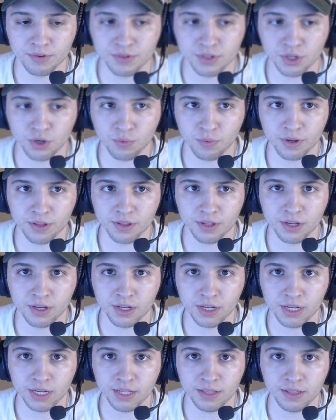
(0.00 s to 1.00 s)
So
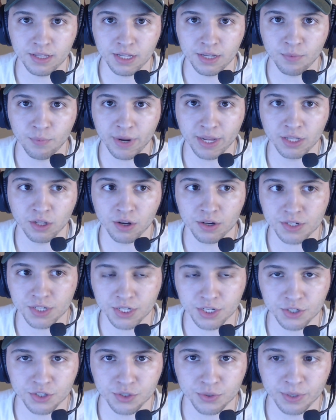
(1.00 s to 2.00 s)
within the weight loss
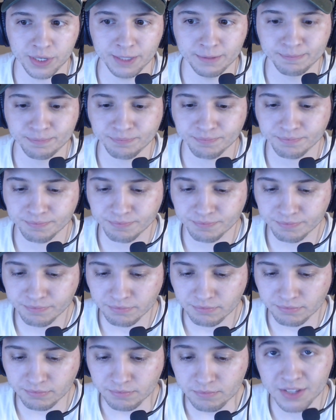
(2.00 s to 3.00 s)
industry,
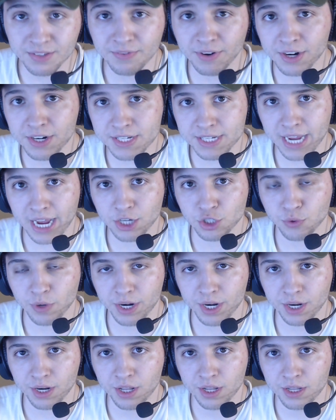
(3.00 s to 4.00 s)
it's very
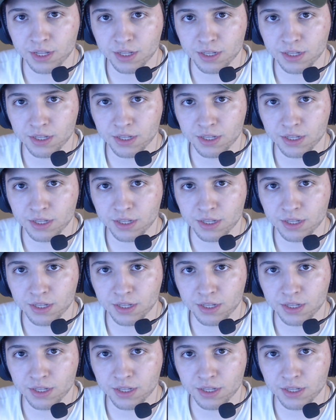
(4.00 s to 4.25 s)
saturated.